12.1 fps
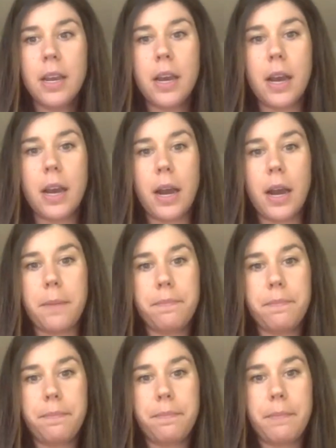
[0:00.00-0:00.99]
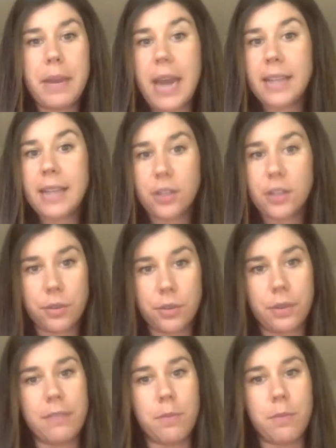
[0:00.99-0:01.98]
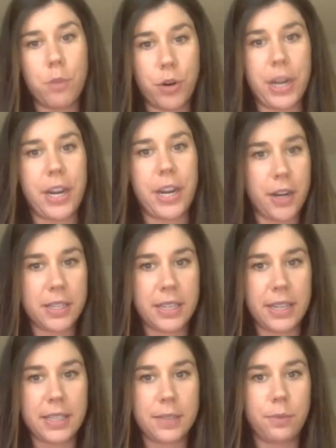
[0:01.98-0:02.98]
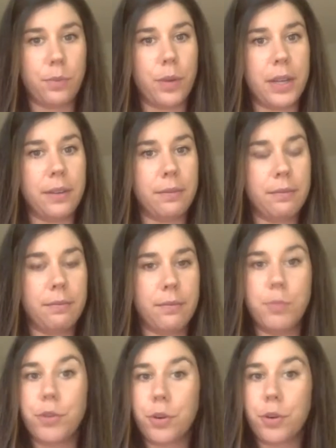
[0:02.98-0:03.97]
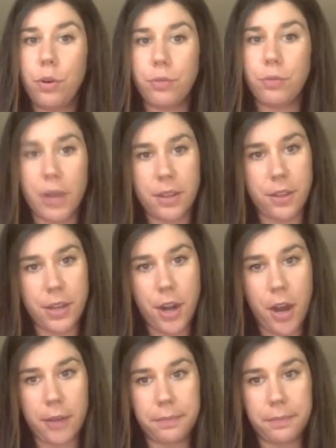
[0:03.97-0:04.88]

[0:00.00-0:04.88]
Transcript: um, and it has also even more antioxidants when you brew cold rather than hot.